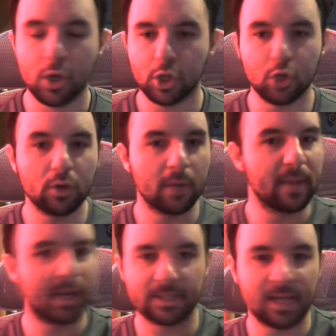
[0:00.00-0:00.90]
You could
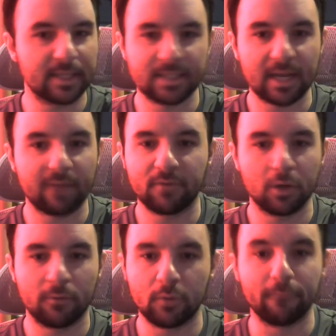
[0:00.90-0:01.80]
make a 10-second
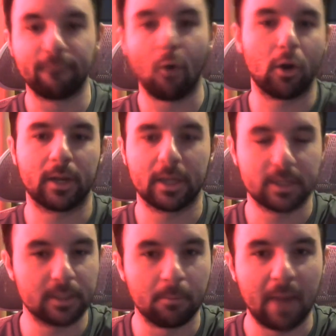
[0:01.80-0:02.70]
video of you farting
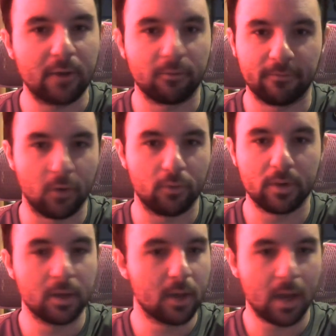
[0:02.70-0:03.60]
into the microphone